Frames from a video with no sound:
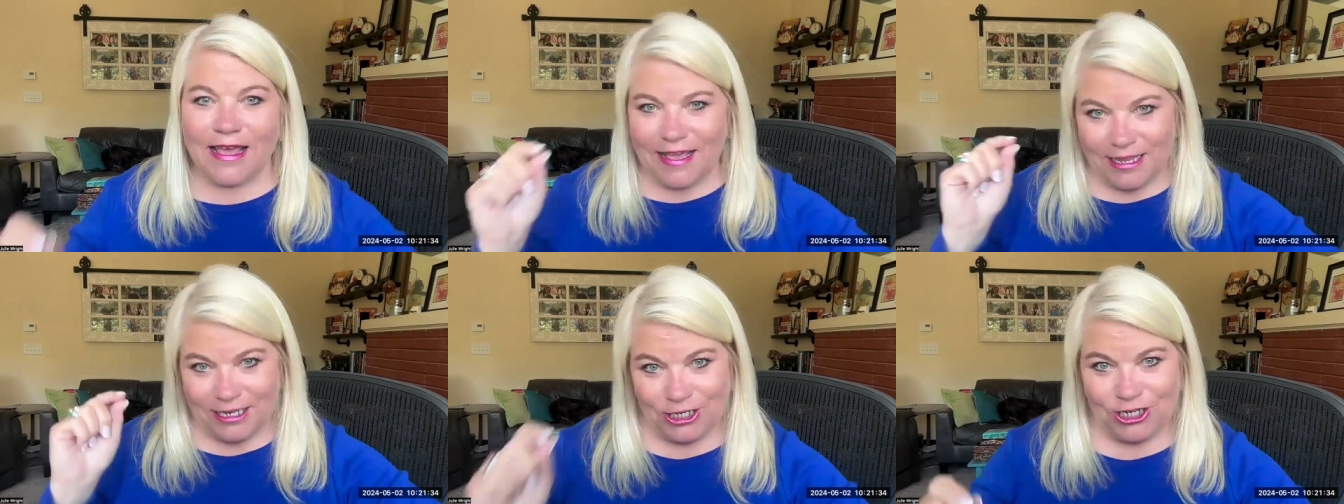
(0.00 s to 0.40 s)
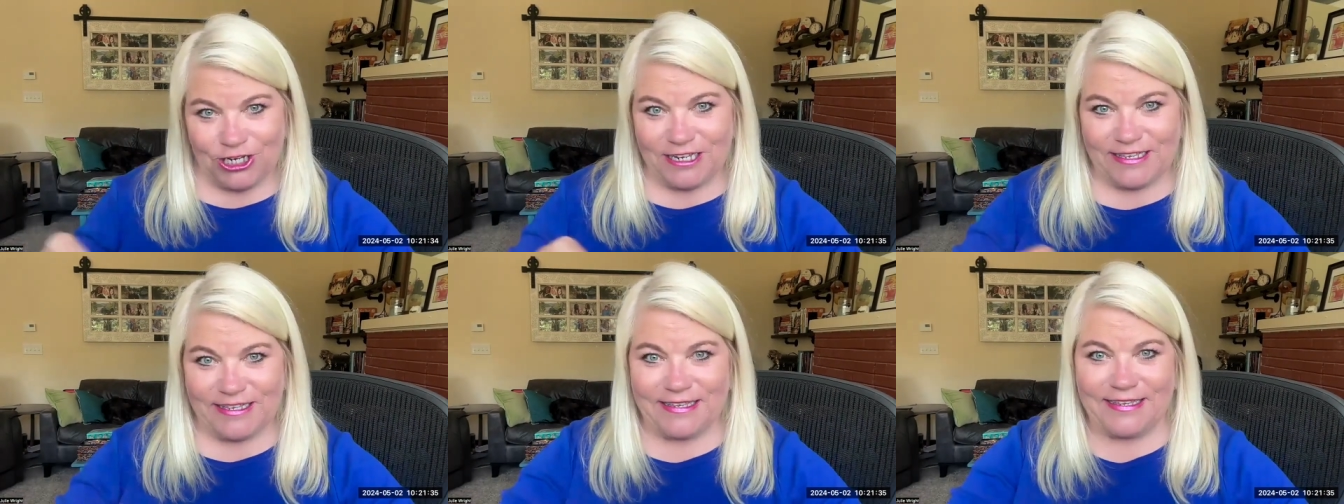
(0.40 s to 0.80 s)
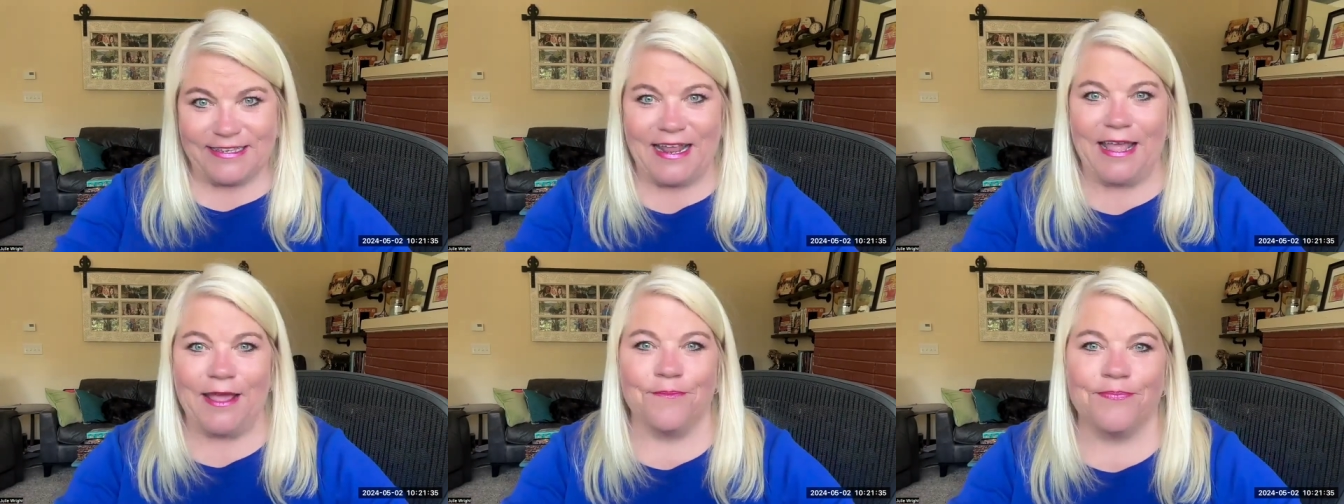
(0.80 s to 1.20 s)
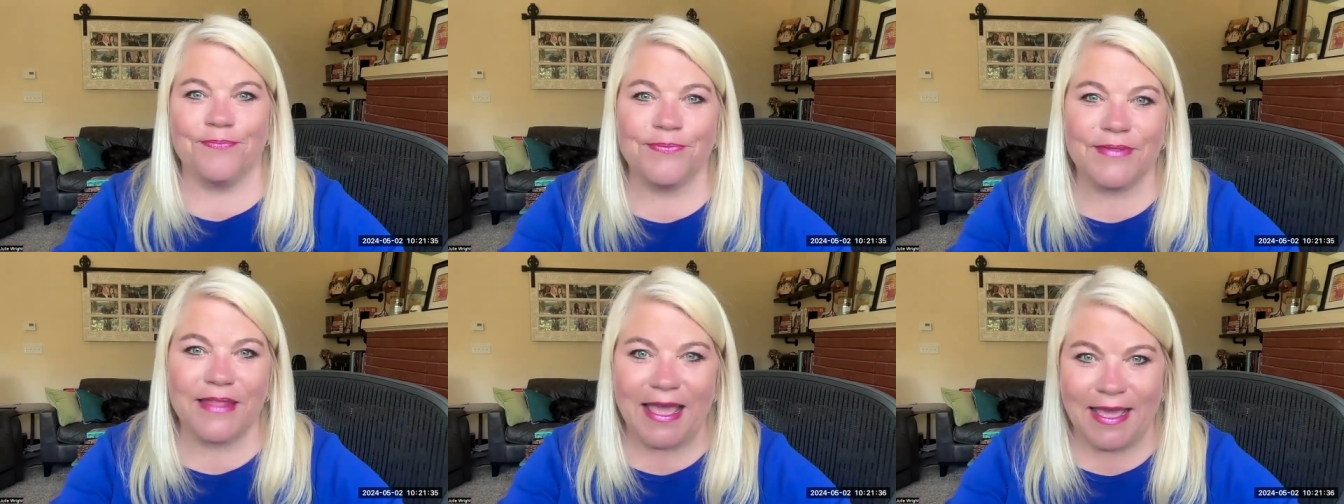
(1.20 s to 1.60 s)
In Jesus' name,
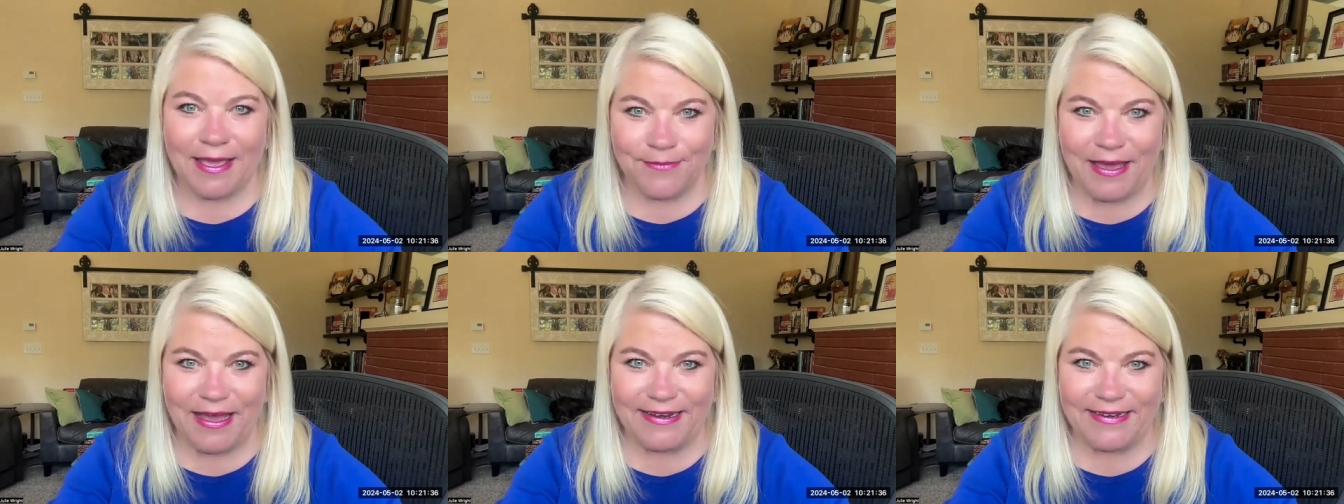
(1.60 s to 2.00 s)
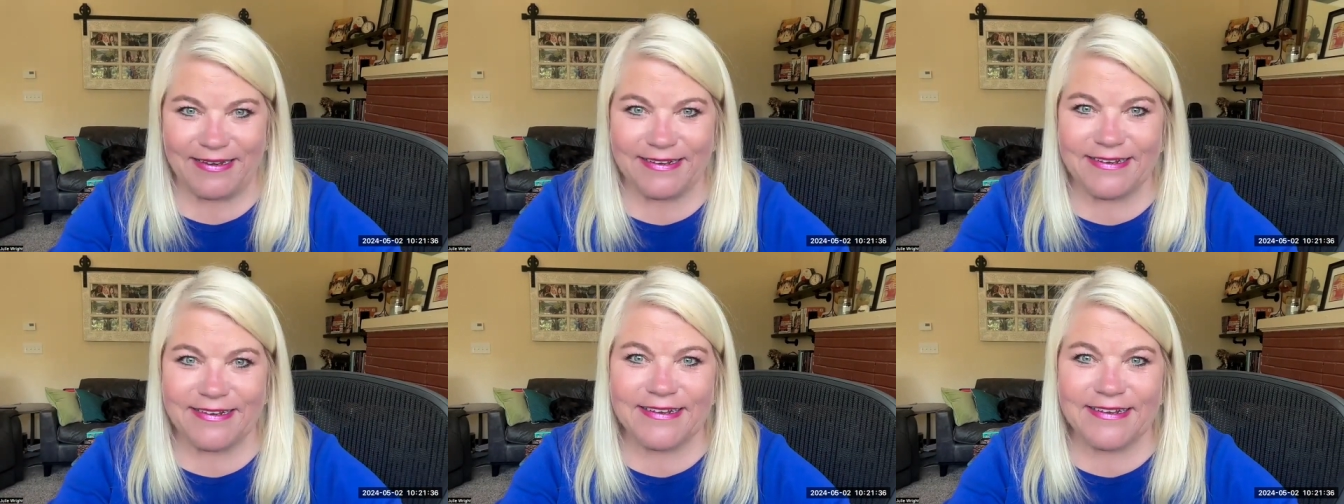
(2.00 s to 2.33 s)
amen.